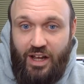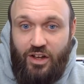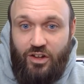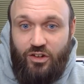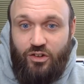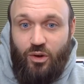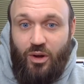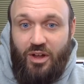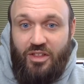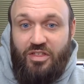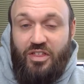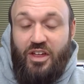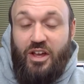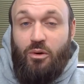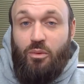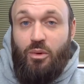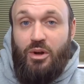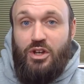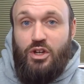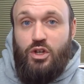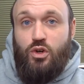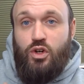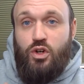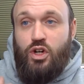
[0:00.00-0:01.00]
So I think
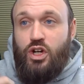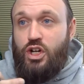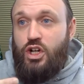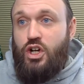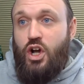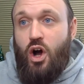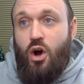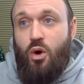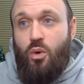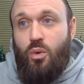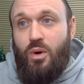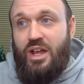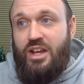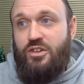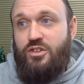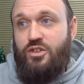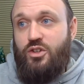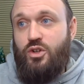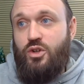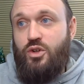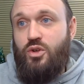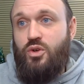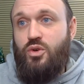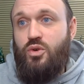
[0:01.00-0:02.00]
when you can go
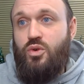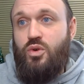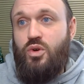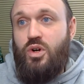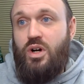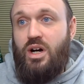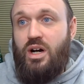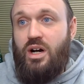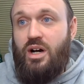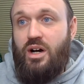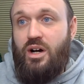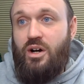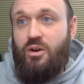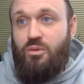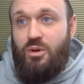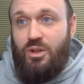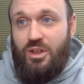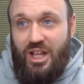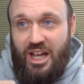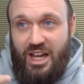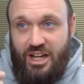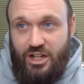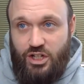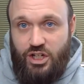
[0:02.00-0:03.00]
into a
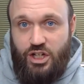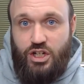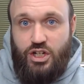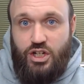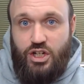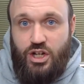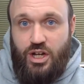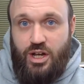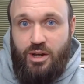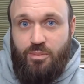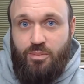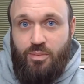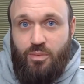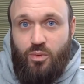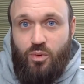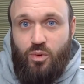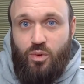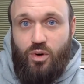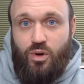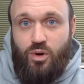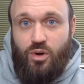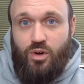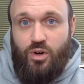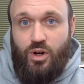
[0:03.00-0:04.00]
relationship
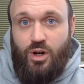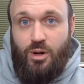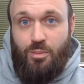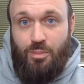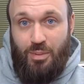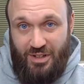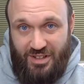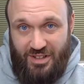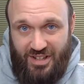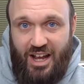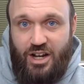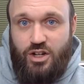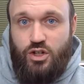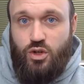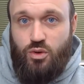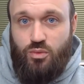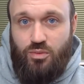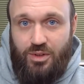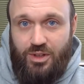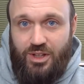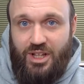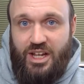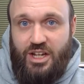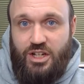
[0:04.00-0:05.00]
or a potential
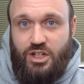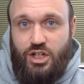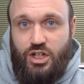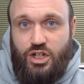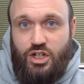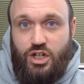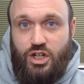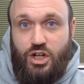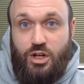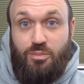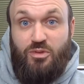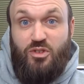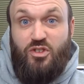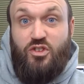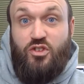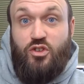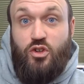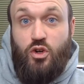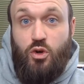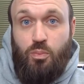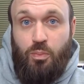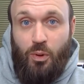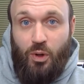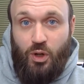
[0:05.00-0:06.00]
relationship
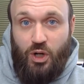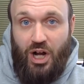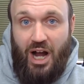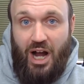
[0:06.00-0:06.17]
super